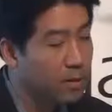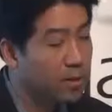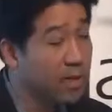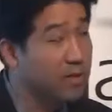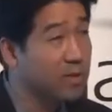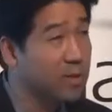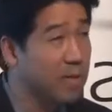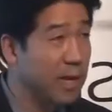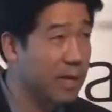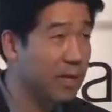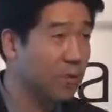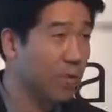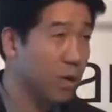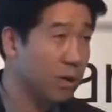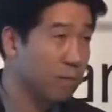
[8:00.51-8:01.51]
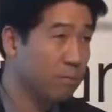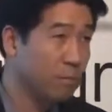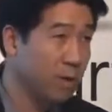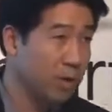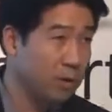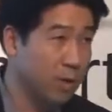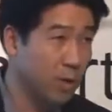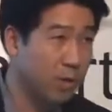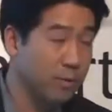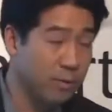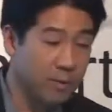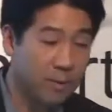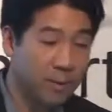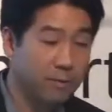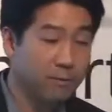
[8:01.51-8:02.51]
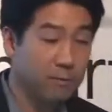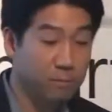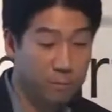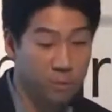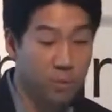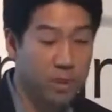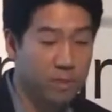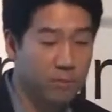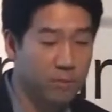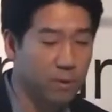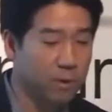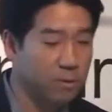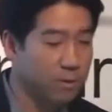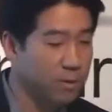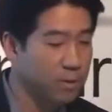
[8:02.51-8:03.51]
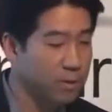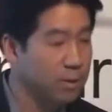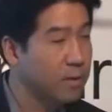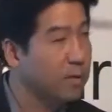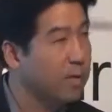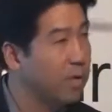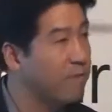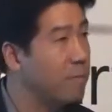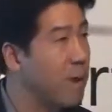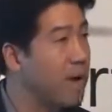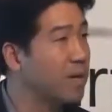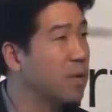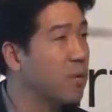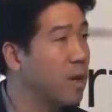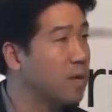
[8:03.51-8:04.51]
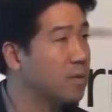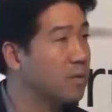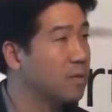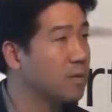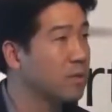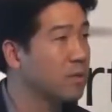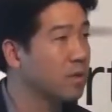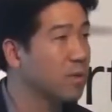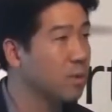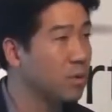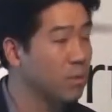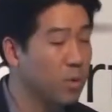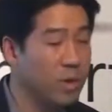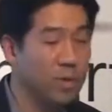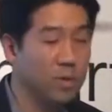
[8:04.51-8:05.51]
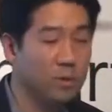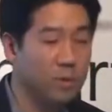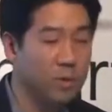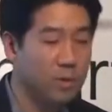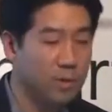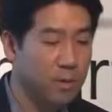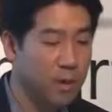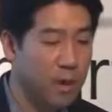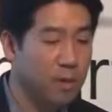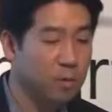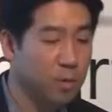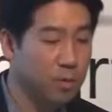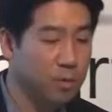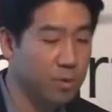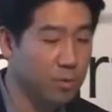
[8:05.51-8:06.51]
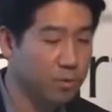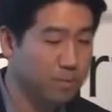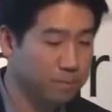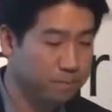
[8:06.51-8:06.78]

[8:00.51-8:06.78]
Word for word: The SDK can run on current and recent versions of Mac OS, Windows, and Ubuntu.